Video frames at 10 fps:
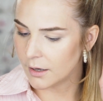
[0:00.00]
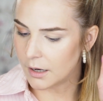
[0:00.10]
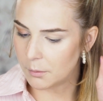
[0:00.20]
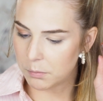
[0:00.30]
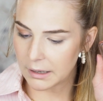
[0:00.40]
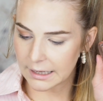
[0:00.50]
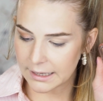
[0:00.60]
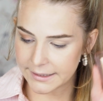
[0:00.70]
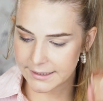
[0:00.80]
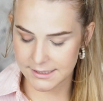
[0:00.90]

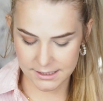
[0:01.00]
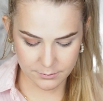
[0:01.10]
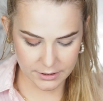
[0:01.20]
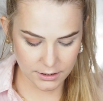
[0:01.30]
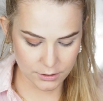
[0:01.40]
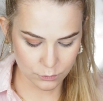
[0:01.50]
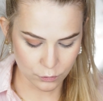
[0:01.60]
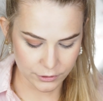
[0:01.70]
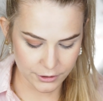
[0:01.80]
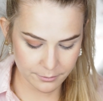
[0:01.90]
apply it in my inner
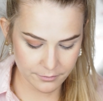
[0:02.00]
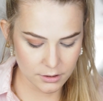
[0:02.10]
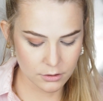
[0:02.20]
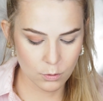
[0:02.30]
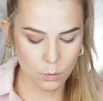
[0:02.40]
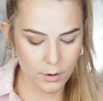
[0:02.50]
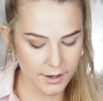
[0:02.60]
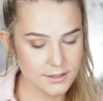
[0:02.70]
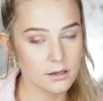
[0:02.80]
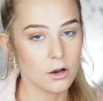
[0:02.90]
corner
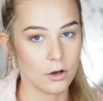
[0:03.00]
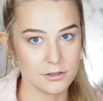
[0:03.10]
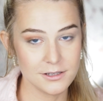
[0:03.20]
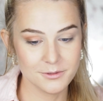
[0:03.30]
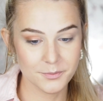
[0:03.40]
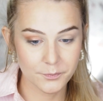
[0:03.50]
quite a lot.